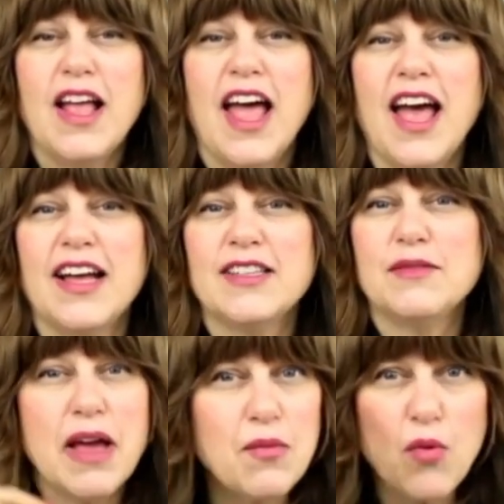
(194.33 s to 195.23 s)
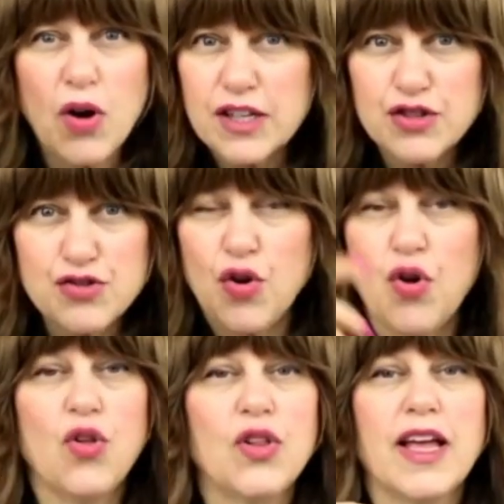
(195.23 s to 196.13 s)
and men want
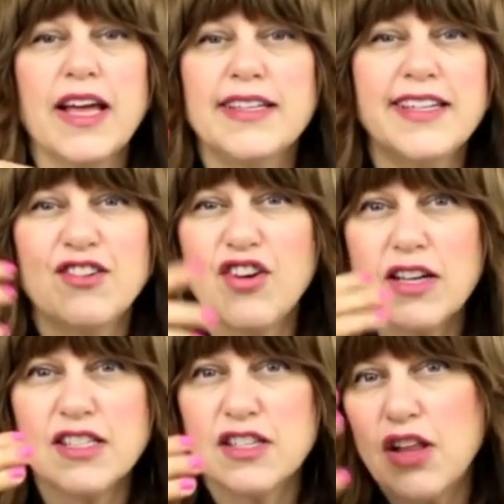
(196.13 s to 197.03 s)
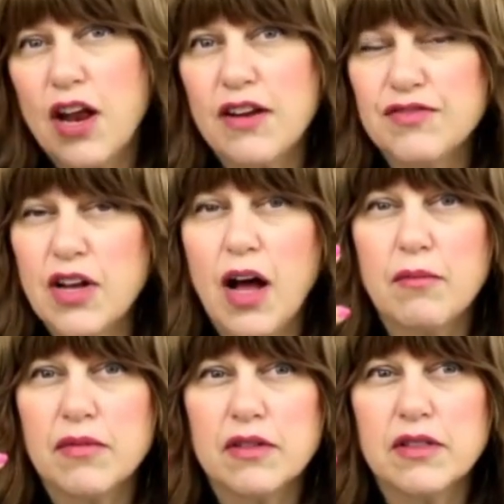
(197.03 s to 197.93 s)
control and you know causes a lot of com-
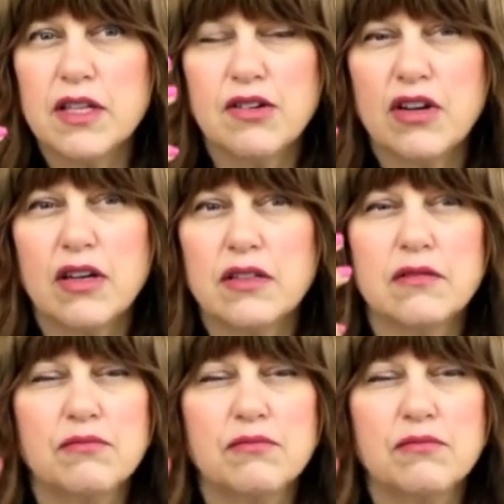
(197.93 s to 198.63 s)
you know uh,